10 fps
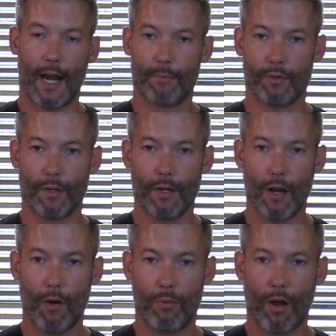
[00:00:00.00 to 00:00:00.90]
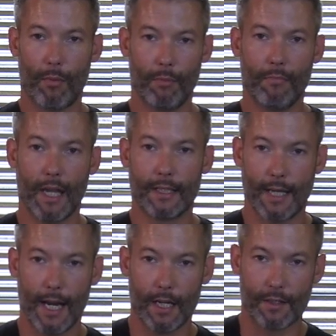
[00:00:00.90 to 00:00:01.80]
had absolutely no problem
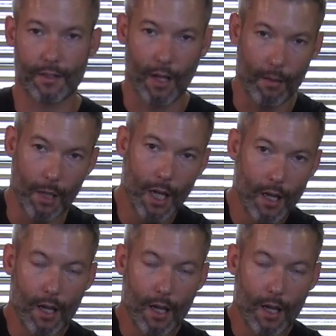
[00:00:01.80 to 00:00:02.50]
maintaining sub